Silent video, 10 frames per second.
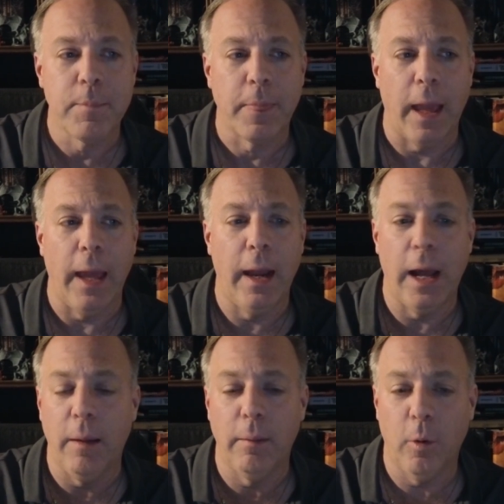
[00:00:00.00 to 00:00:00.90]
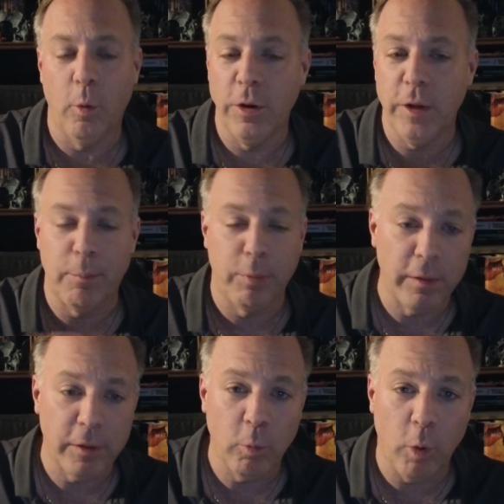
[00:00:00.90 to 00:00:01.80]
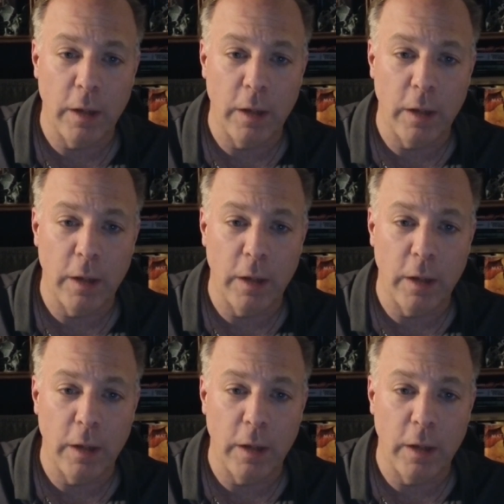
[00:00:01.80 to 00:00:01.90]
and uh, or you get printed ones,